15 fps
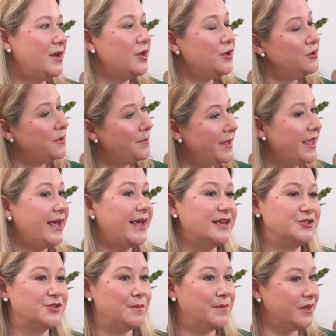who to pick
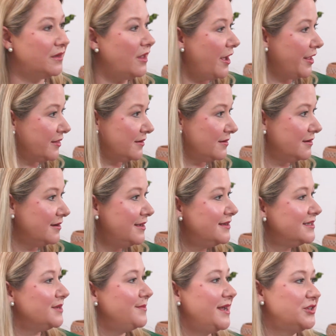as your bill author
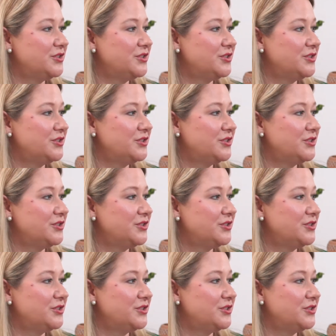to make